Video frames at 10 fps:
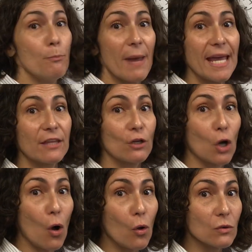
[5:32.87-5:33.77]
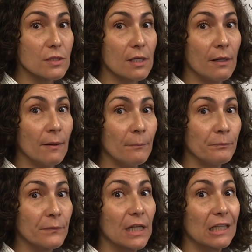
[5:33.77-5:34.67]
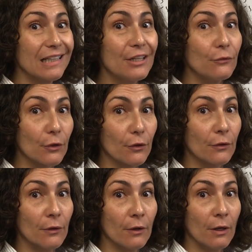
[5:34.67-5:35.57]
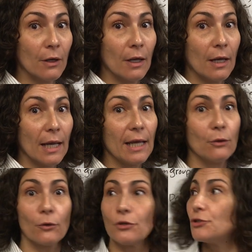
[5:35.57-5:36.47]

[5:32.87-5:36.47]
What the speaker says: make the goals clearer in order